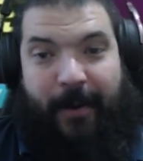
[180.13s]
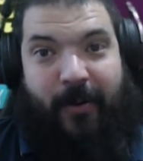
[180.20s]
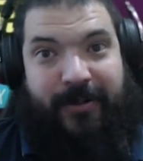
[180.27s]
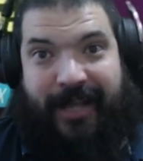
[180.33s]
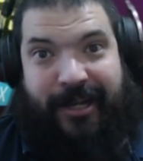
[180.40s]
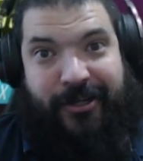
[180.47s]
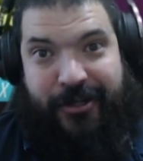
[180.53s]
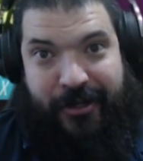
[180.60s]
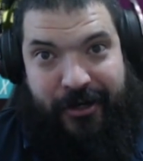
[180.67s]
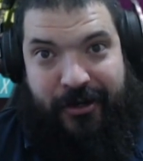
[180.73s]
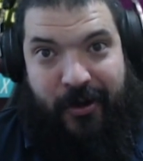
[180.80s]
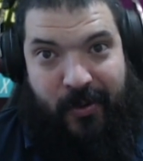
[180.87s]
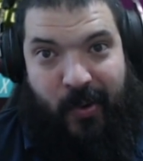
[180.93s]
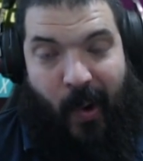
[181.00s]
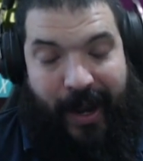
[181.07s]
is actually going
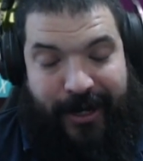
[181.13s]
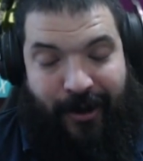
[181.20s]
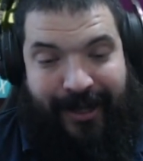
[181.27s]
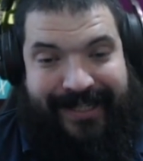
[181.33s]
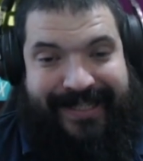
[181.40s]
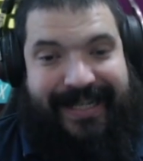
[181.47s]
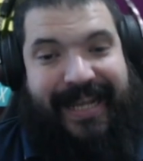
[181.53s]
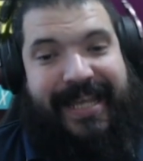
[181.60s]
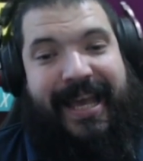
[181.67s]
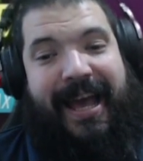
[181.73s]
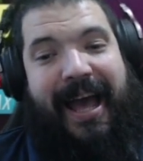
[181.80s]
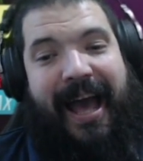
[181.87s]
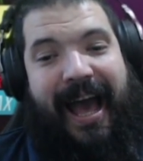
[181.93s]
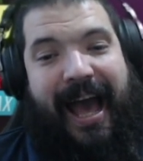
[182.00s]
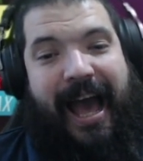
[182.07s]
to do quite nicely.
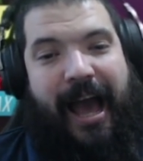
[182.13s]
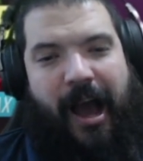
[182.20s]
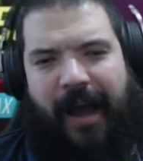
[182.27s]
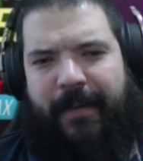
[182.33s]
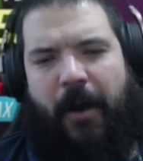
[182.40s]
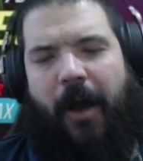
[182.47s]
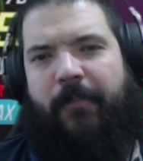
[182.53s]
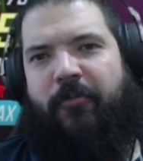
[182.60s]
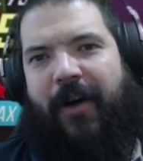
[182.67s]
I'm